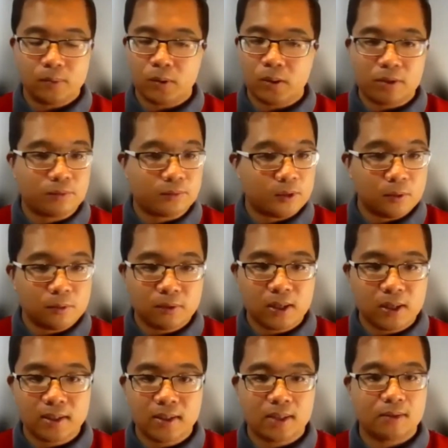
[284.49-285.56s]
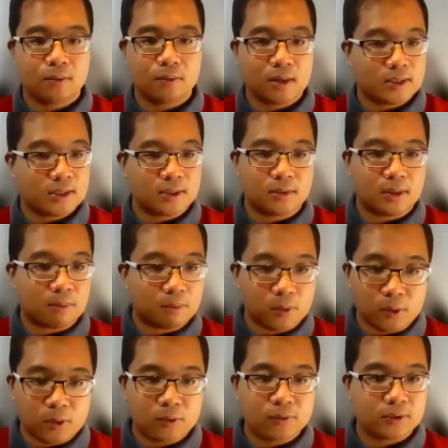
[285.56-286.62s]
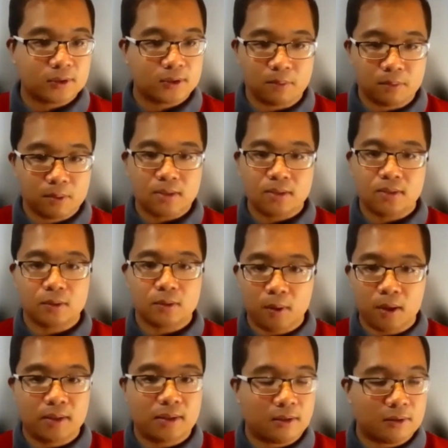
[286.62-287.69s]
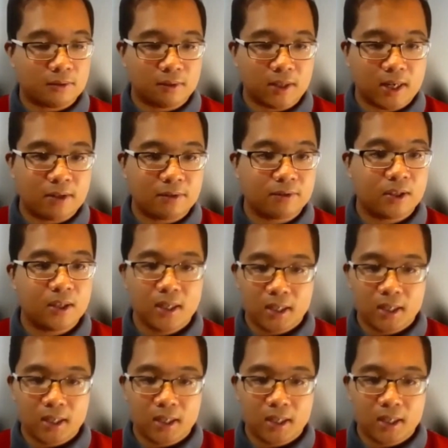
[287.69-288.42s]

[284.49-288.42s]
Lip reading: If you find that the watch improves a person's quality of life,